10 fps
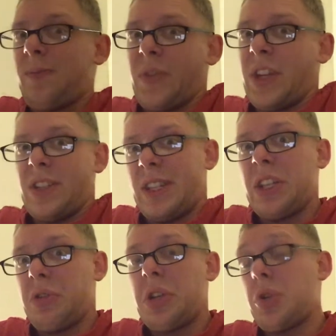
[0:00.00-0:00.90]
because
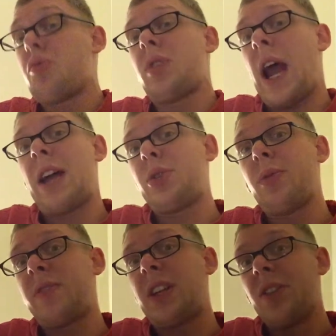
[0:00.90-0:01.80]
you had to
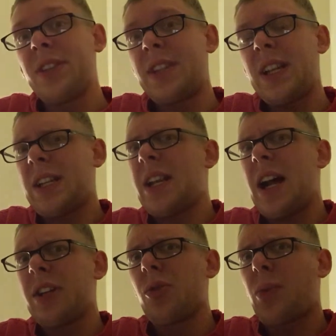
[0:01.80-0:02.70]
have killed a city. It's
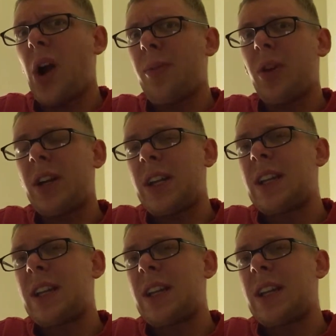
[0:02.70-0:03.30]
not your property.